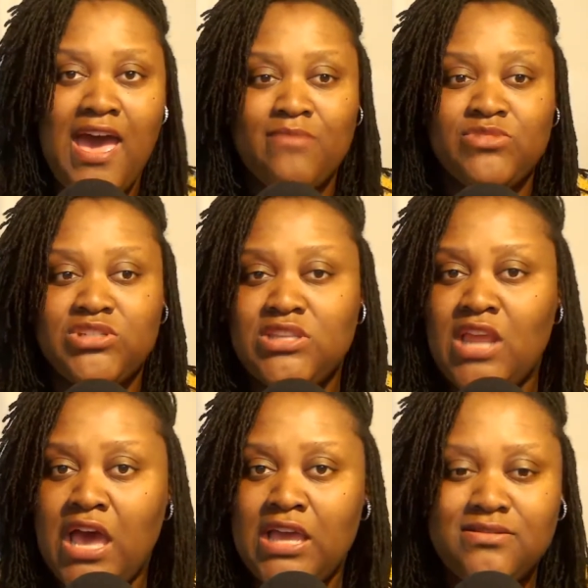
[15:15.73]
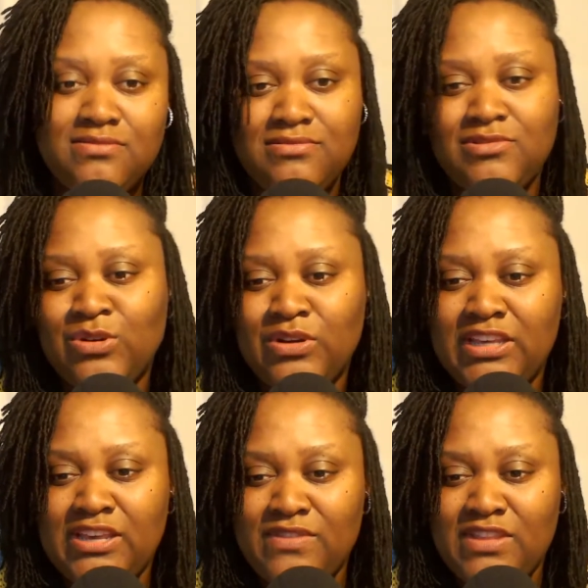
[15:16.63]
I'm just not gonna
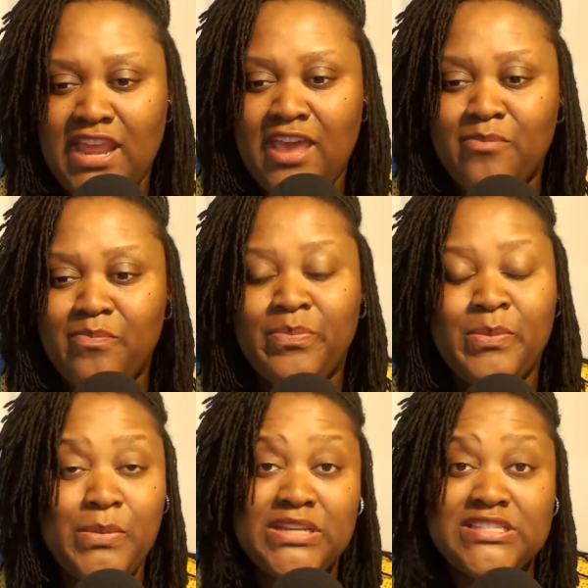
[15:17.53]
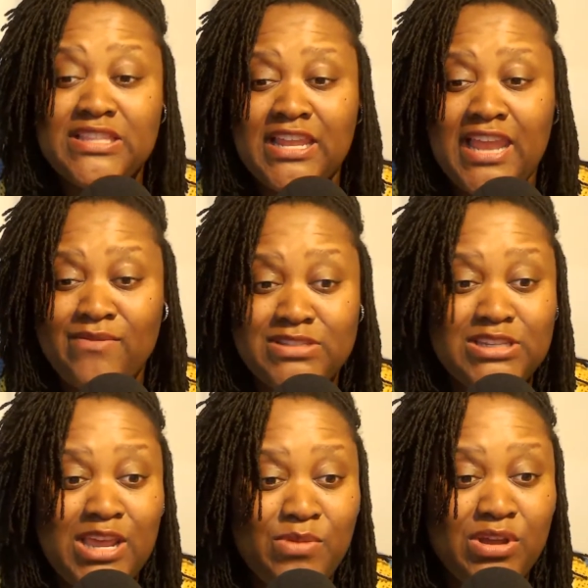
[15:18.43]
give the name, but it's in the Lavington
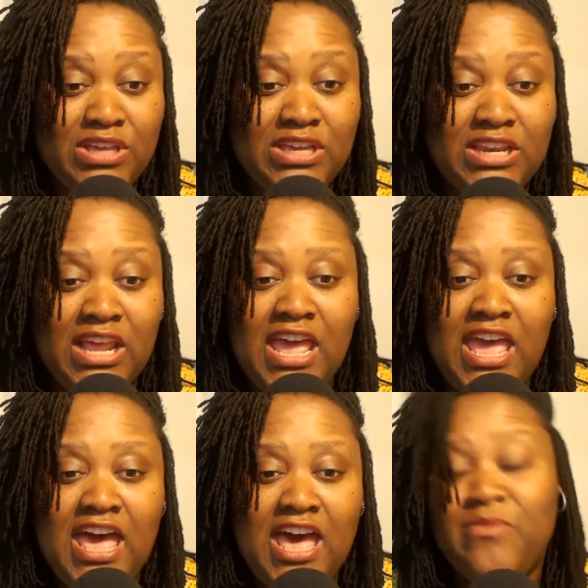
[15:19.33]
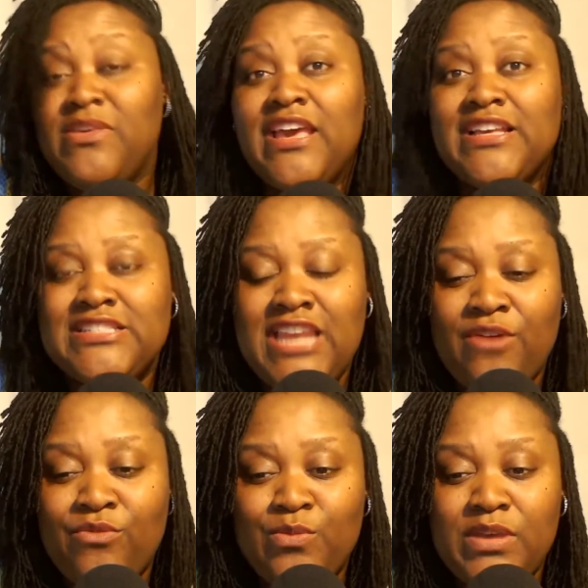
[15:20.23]
neighborhood. Yes,
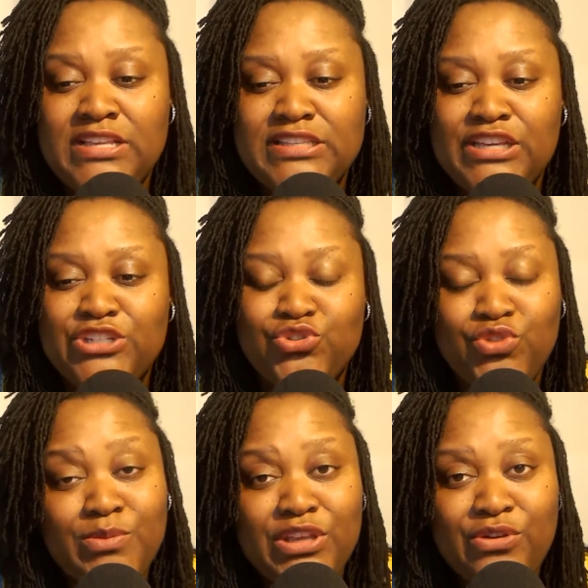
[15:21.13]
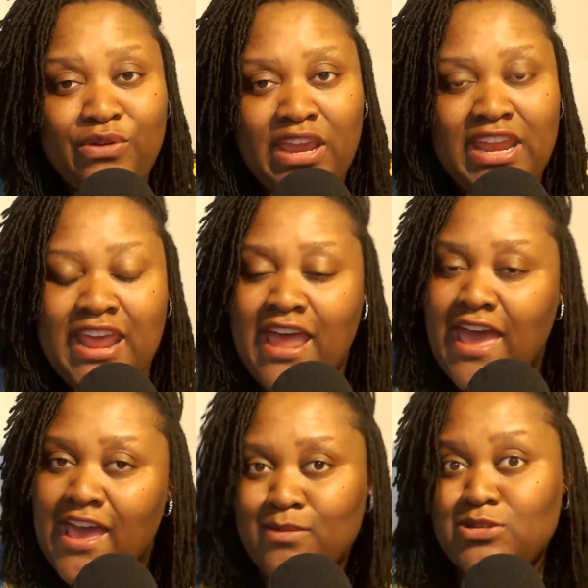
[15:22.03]
Nairobi is extremely green, and I
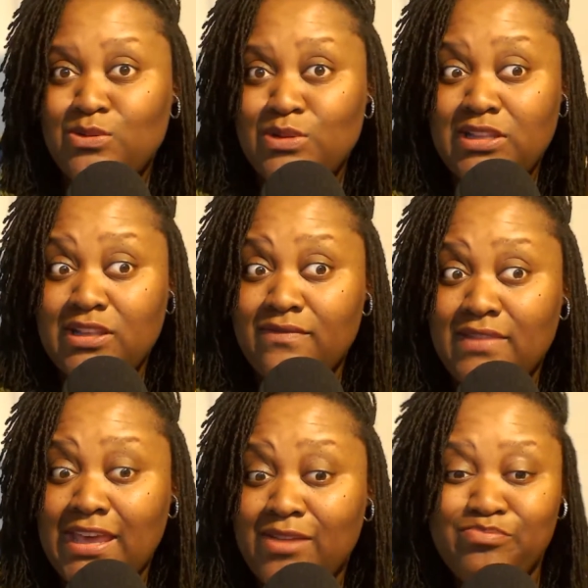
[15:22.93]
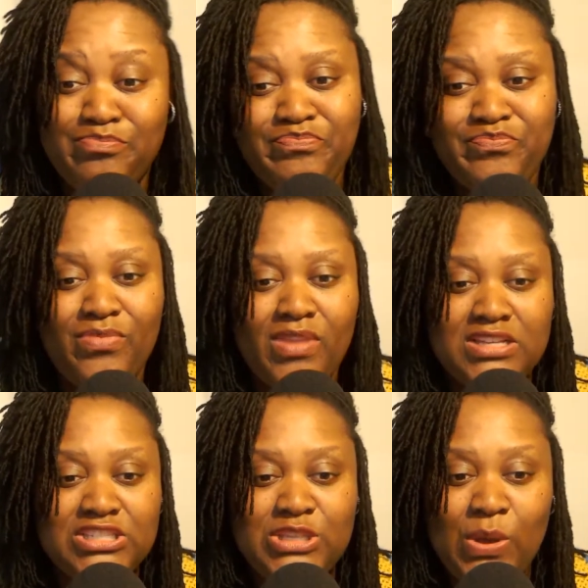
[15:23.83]
absolutely love that.
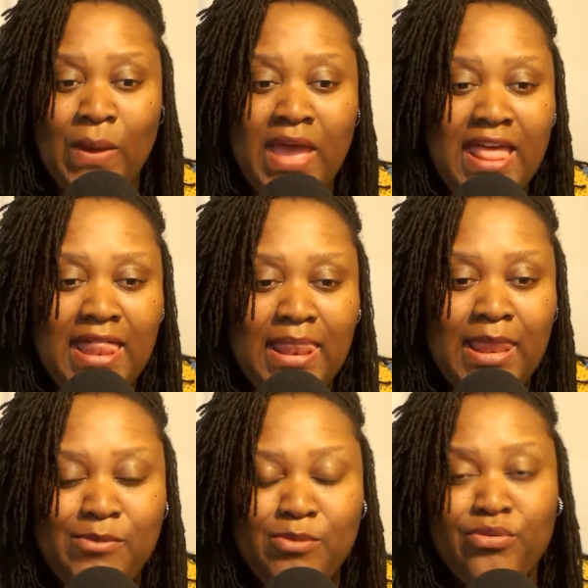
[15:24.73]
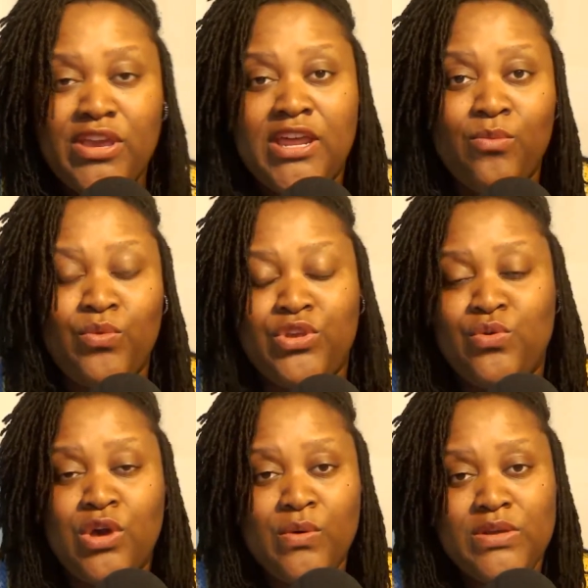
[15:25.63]
So let me bring up, when you
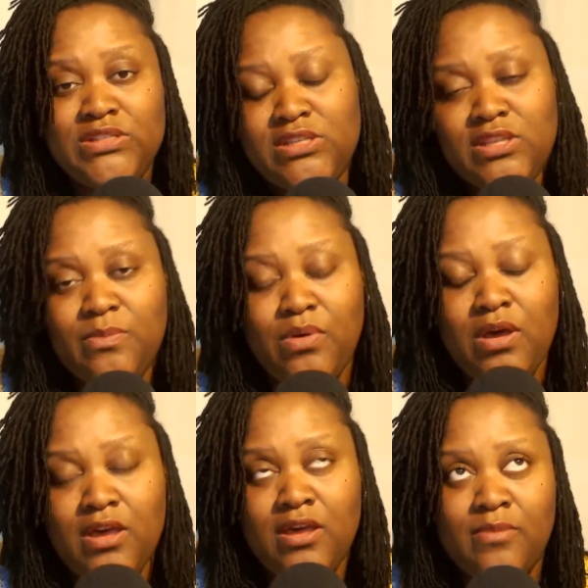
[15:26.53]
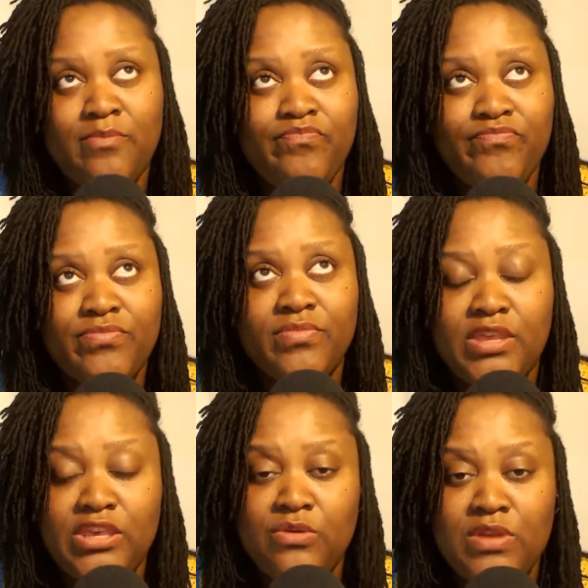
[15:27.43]
go into the
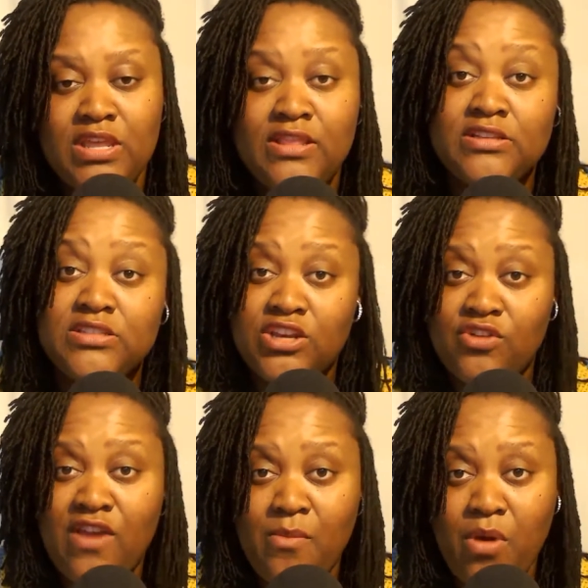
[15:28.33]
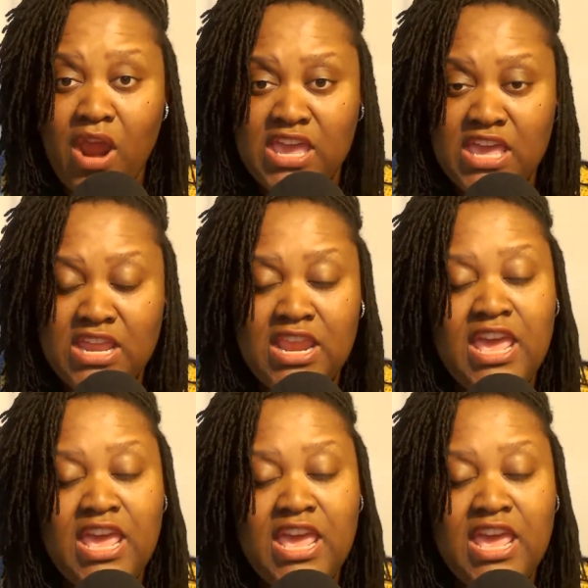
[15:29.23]
unit, there's underground parking,